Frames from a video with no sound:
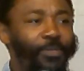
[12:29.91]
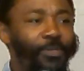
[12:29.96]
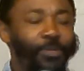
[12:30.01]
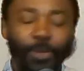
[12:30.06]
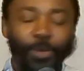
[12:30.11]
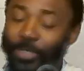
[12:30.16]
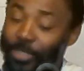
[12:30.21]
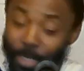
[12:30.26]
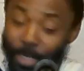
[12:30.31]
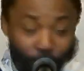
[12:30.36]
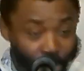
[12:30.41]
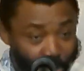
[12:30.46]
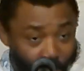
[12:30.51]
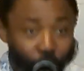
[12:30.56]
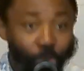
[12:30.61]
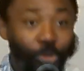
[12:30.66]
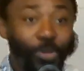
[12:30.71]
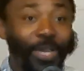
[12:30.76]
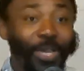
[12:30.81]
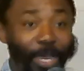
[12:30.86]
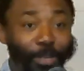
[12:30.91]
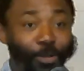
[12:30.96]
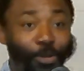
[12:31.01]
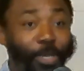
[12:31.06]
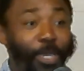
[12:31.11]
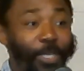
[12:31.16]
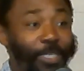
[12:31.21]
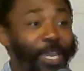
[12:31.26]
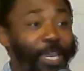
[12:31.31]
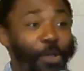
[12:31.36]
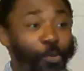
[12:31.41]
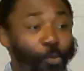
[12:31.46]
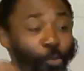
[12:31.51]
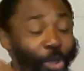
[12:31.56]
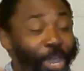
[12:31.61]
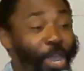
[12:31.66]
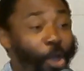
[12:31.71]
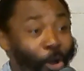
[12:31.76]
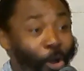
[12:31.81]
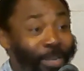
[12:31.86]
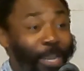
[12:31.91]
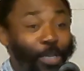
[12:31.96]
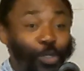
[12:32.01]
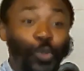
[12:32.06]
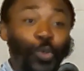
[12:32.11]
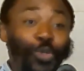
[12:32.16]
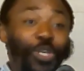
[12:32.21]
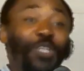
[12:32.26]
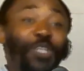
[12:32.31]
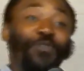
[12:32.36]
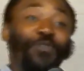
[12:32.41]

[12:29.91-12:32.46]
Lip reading: God said, no, you cannot. He understood this